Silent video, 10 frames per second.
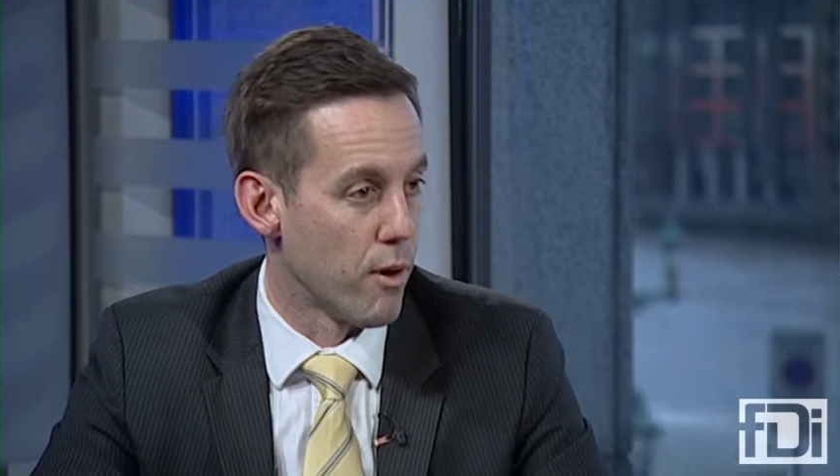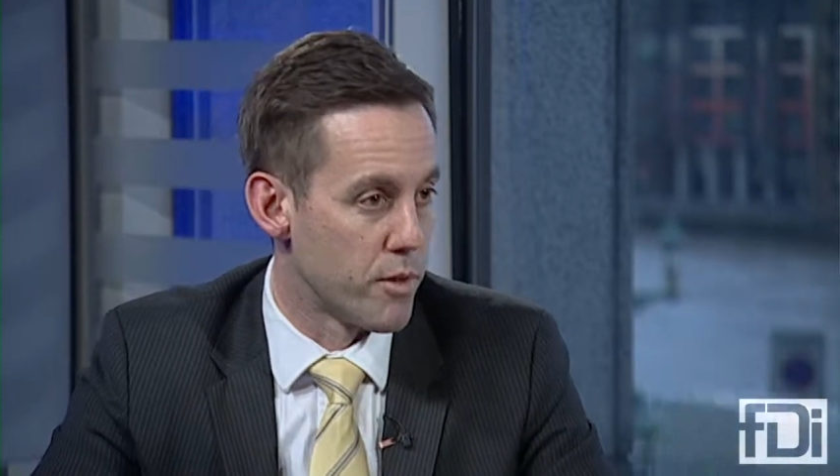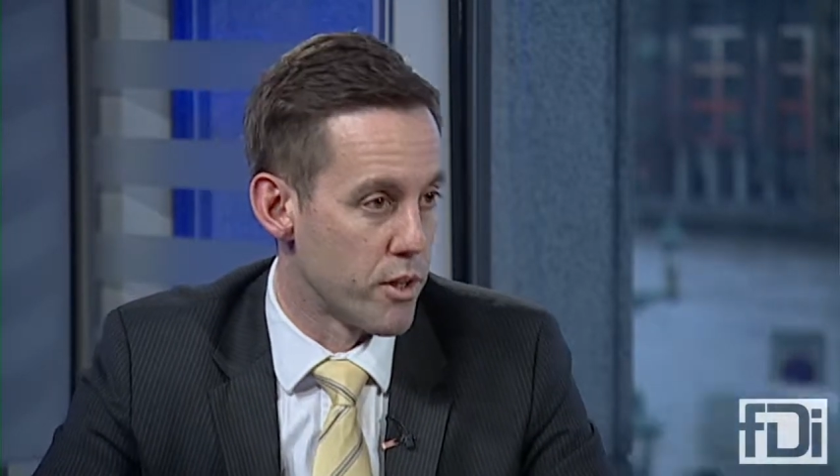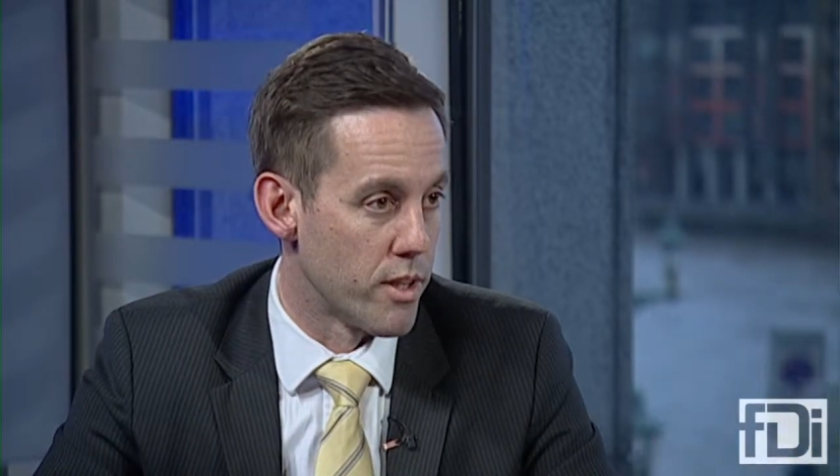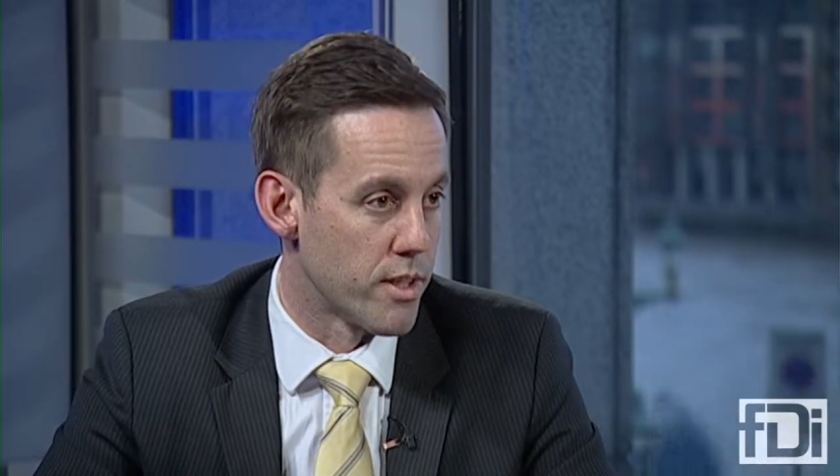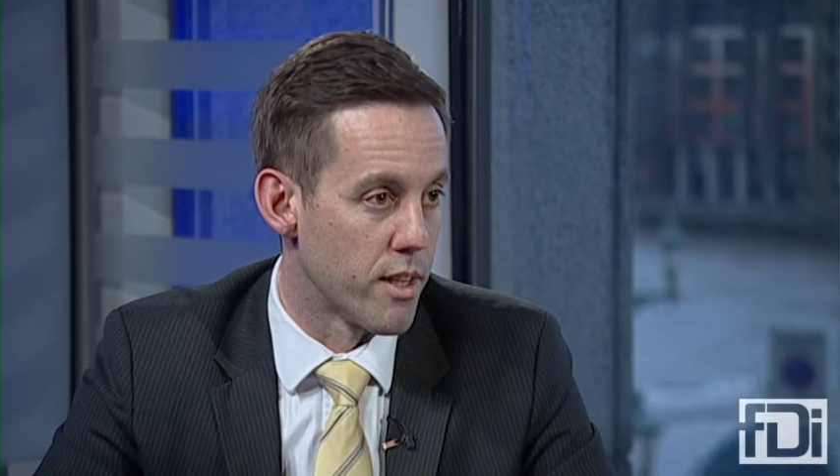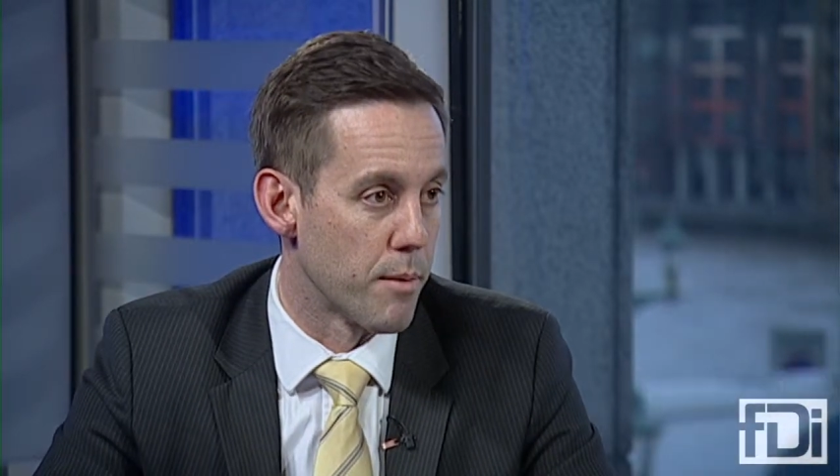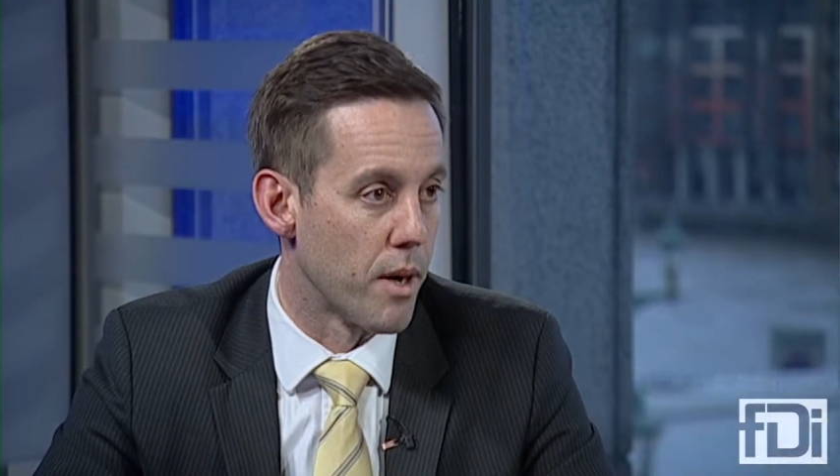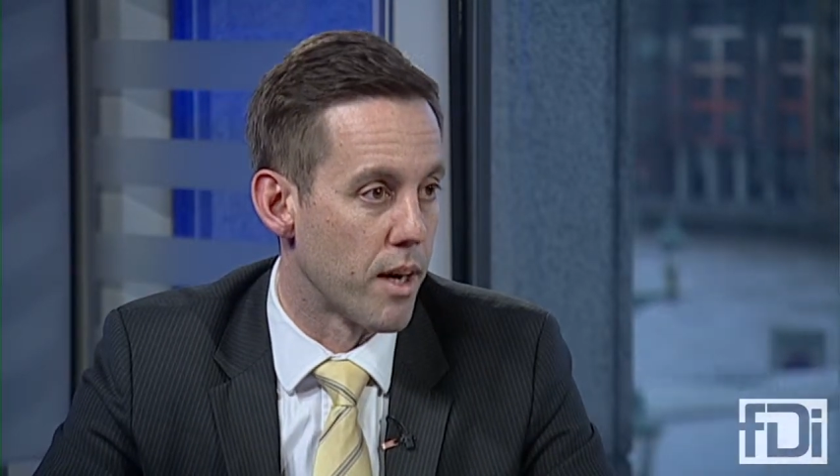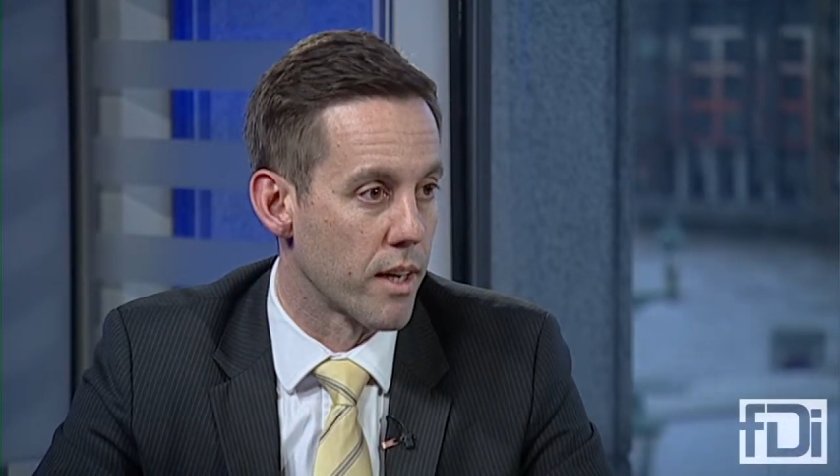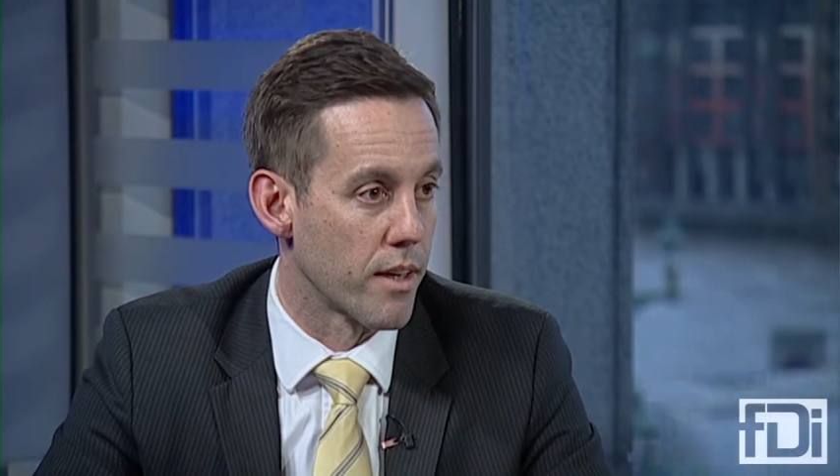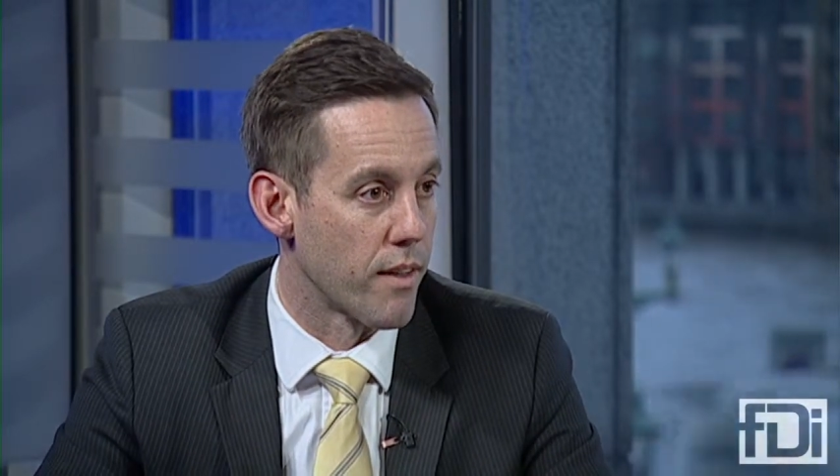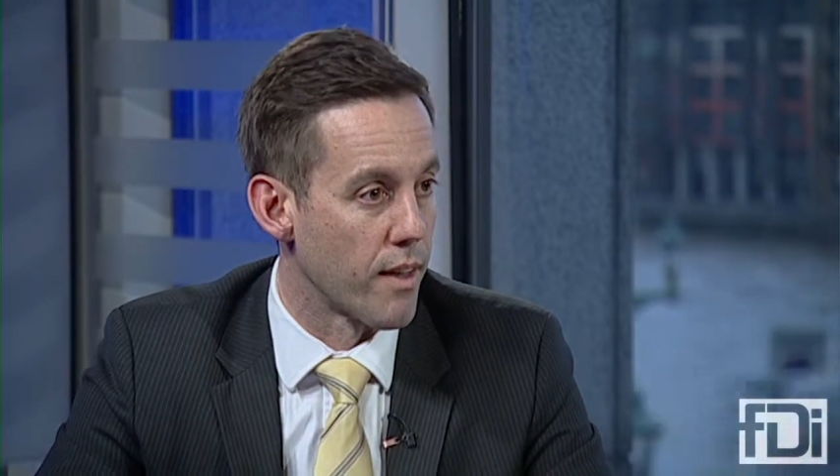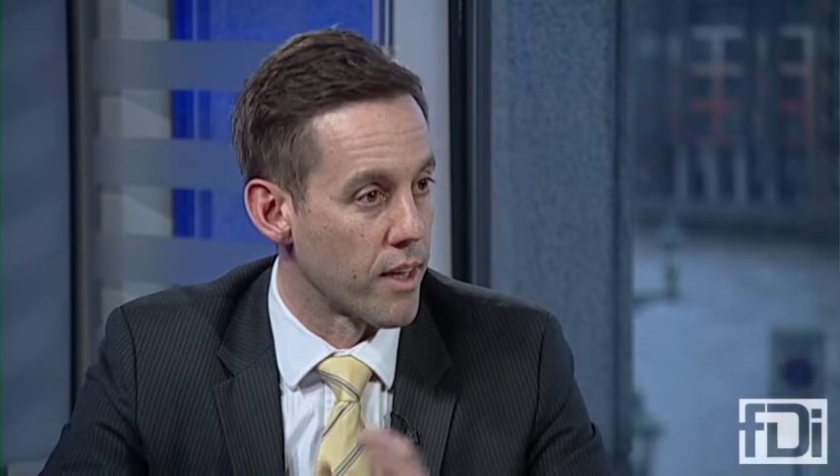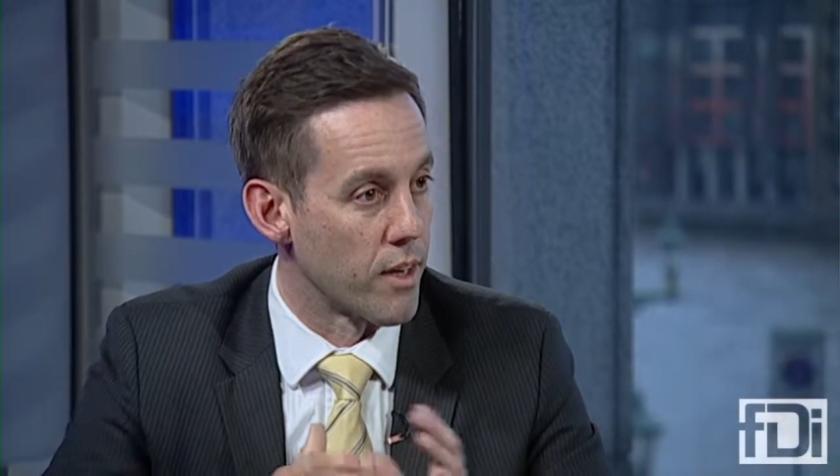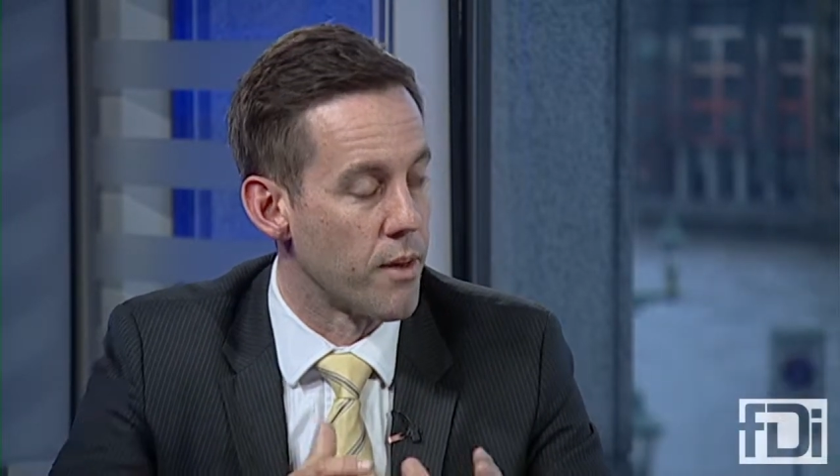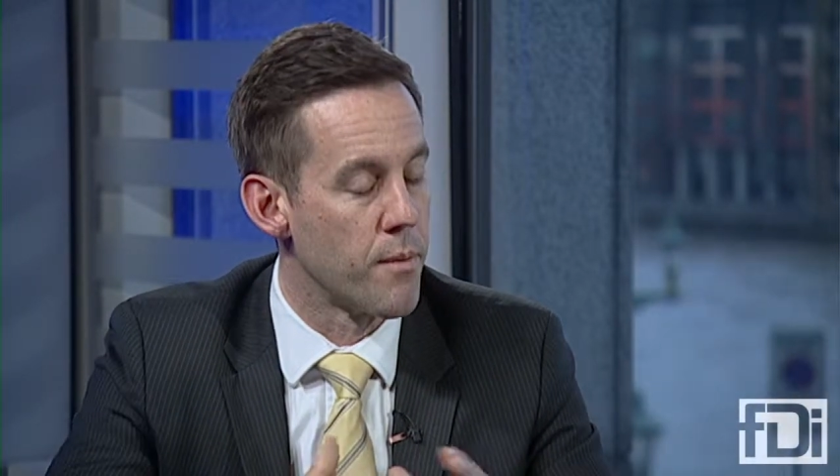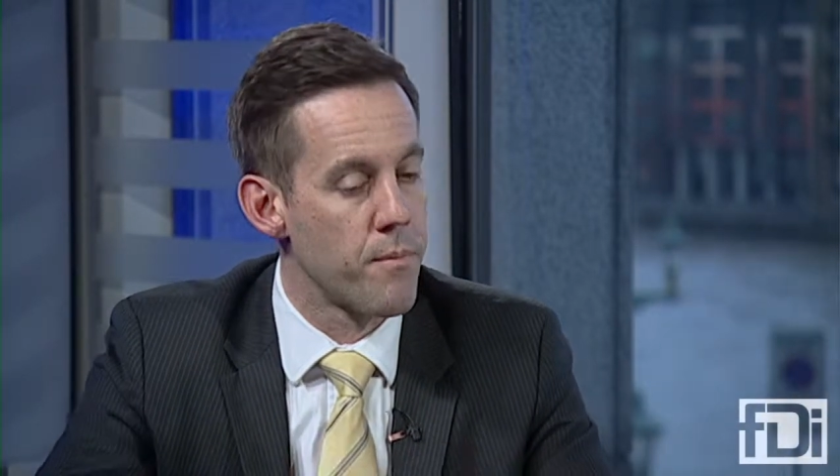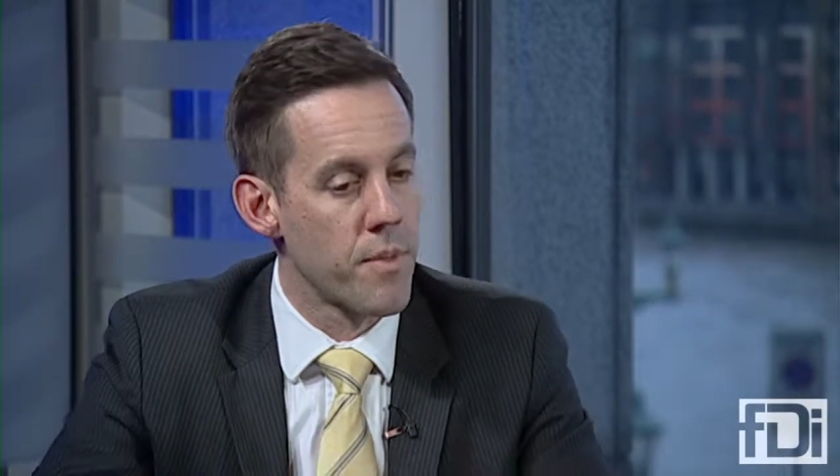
opportunity in the market that they can